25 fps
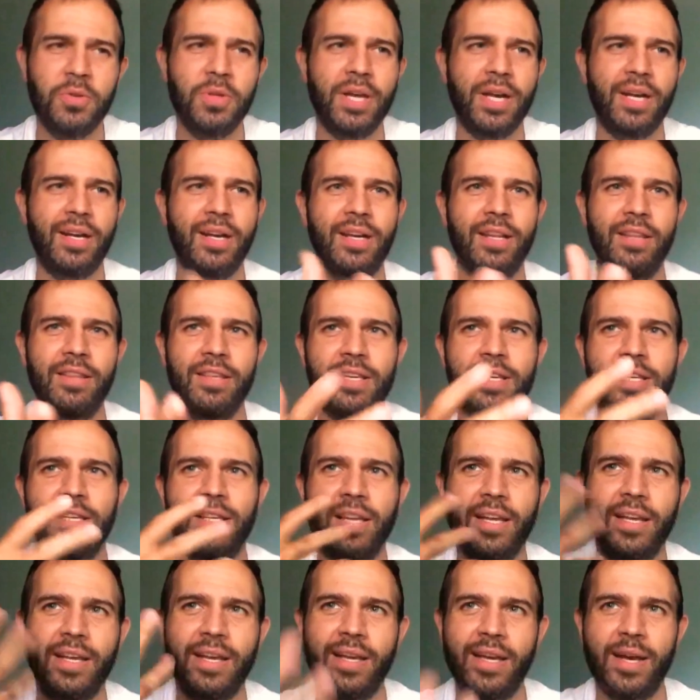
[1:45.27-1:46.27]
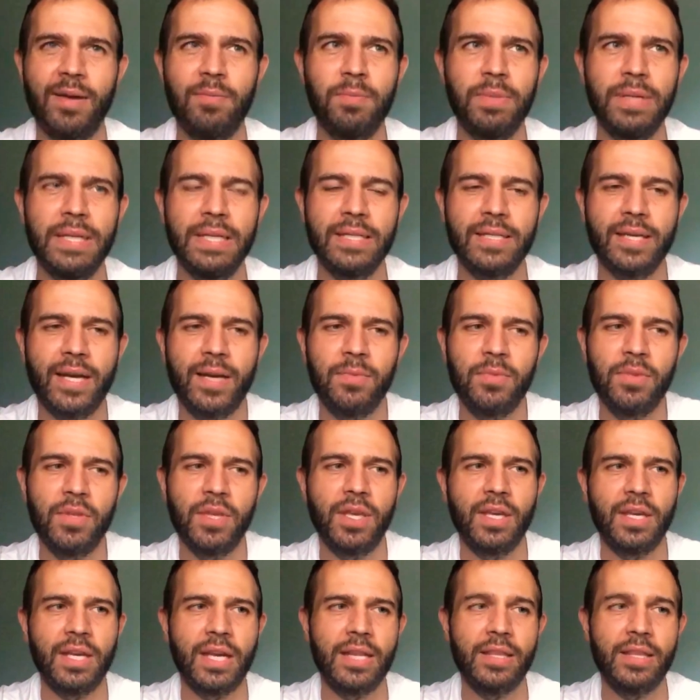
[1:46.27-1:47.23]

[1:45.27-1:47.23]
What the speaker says: that kind of thing, like a company type thing?